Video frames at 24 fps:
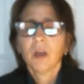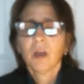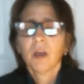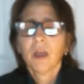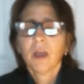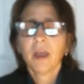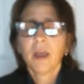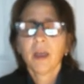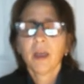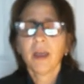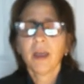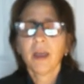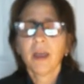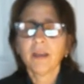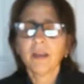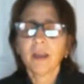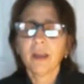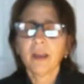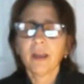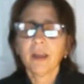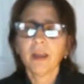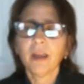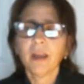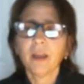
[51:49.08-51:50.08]
and
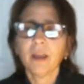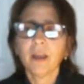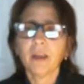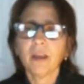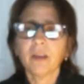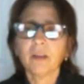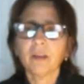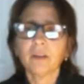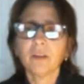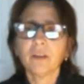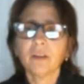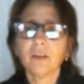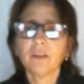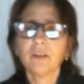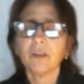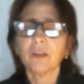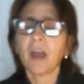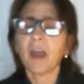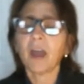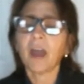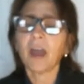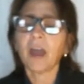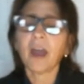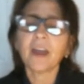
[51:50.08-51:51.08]

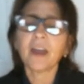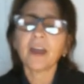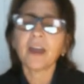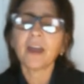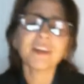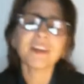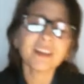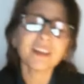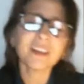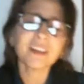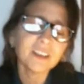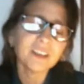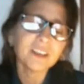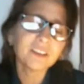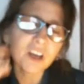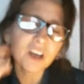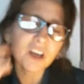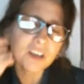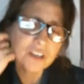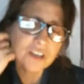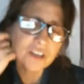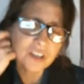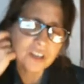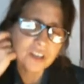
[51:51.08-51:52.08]
I think it
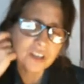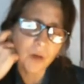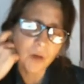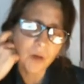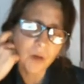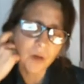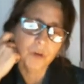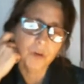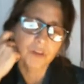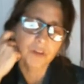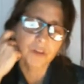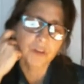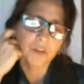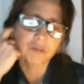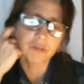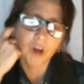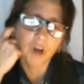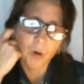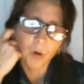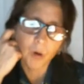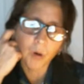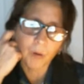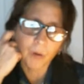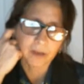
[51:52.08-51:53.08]
does come with
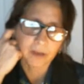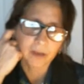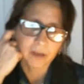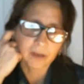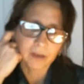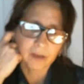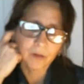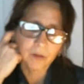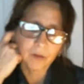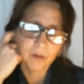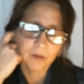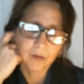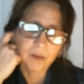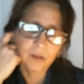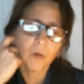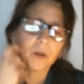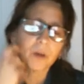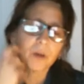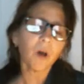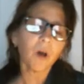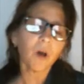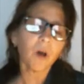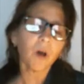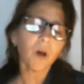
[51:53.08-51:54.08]
growing.
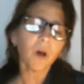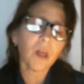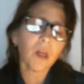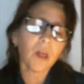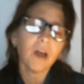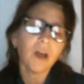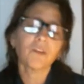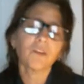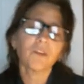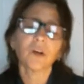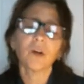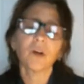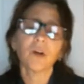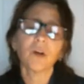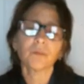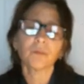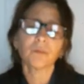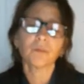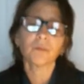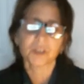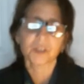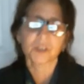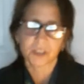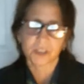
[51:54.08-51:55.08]
We all have our own
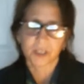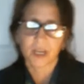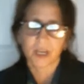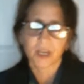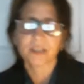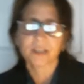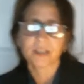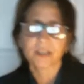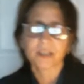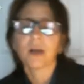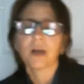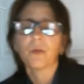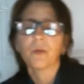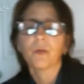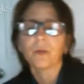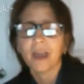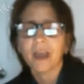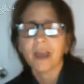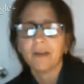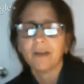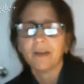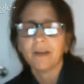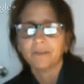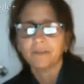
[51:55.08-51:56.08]
mistakes that we
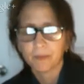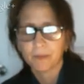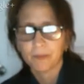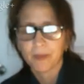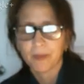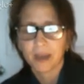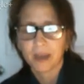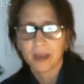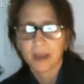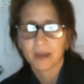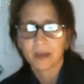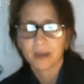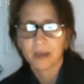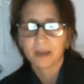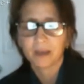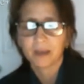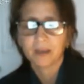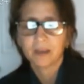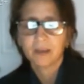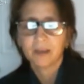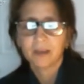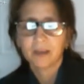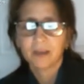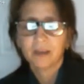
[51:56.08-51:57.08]
have to make
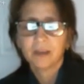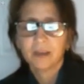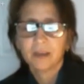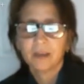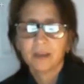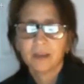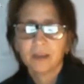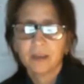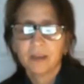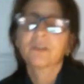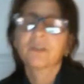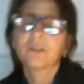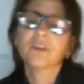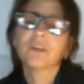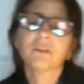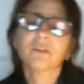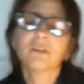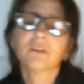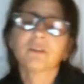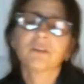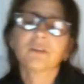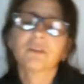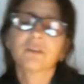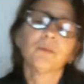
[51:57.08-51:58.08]
to
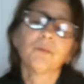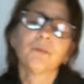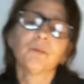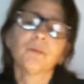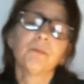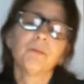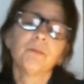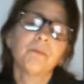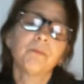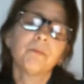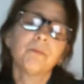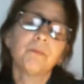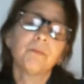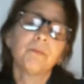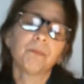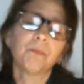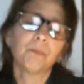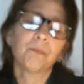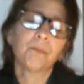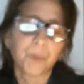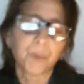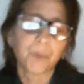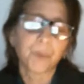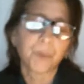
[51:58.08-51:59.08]

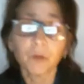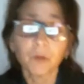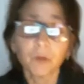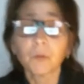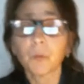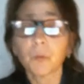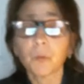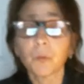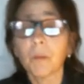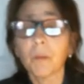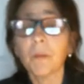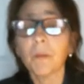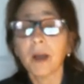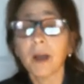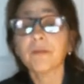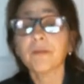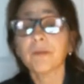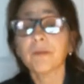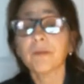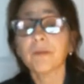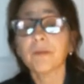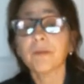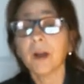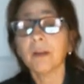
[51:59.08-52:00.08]
build what my
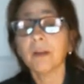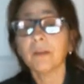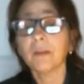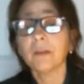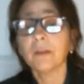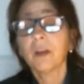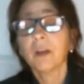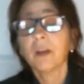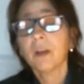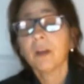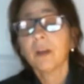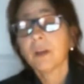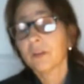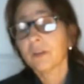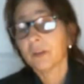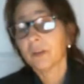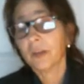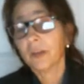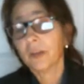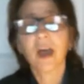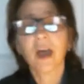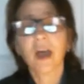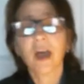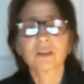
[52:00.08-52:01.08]
friend
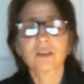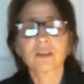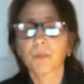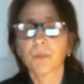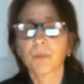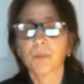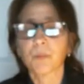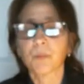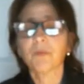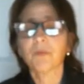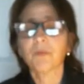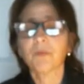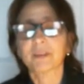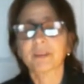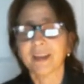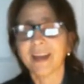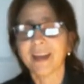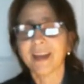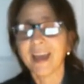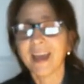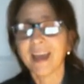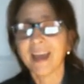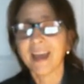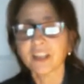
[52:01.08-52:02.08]
has a perfect
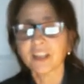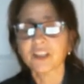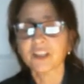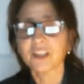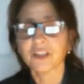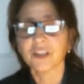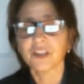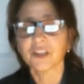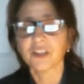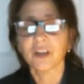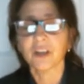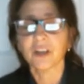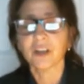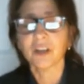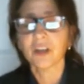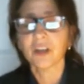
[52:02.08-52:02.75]
analogy